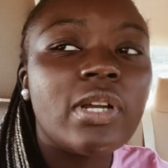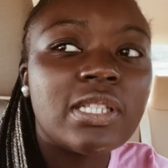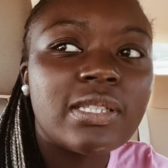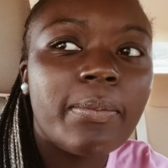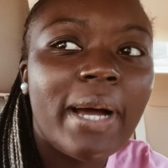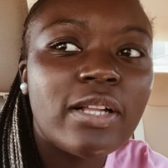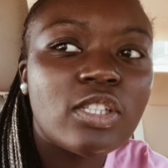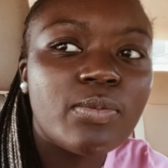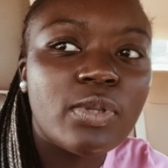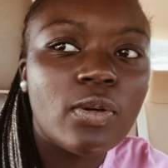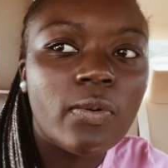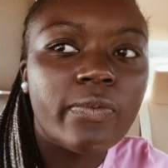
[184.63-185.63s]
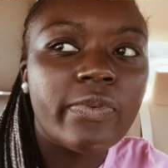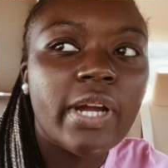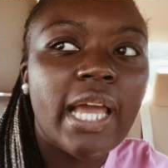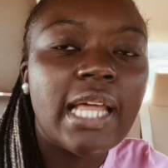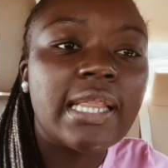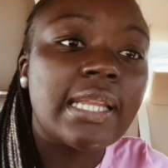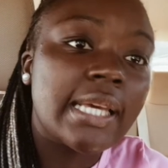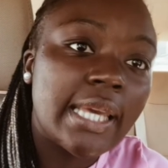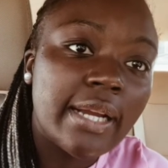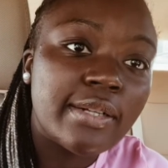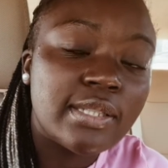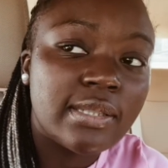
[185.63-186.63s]
it's about to be over, and the
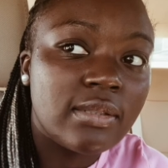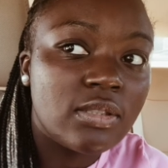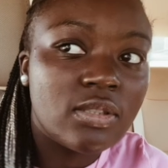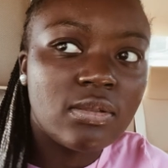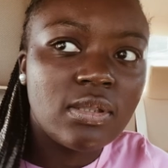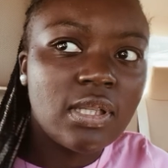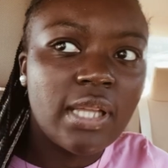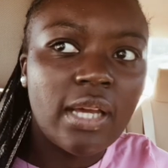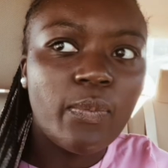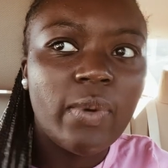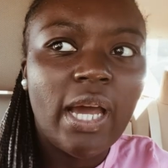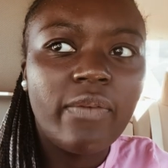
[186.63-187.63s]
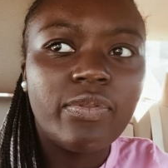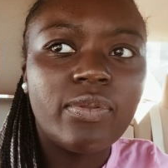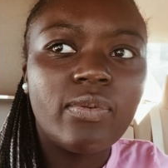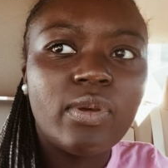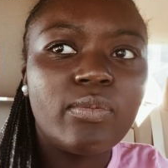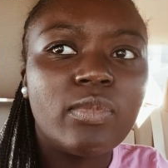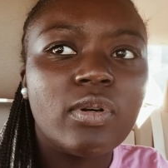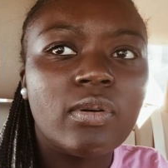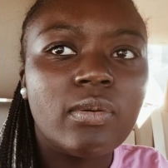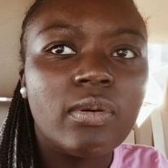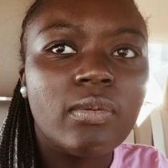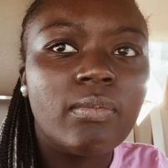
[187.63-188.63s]
year is literally like, we have 3
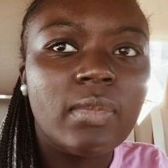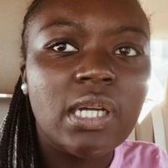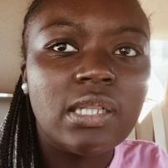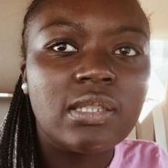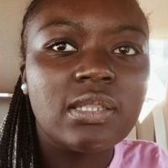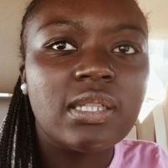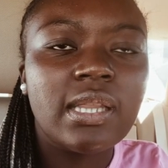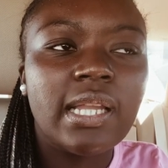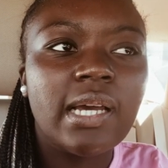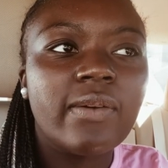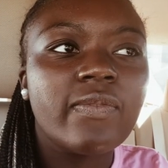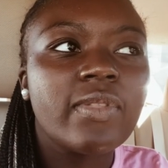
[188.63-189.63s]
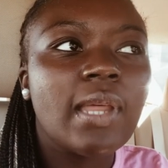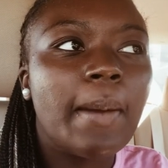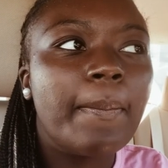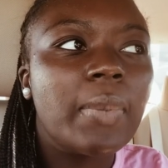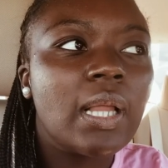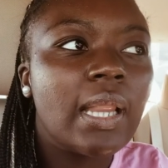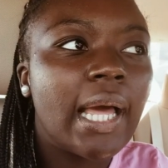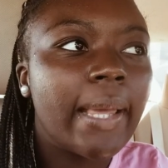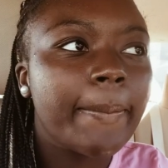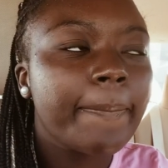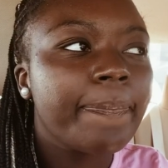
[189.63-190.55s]
more months left. But like,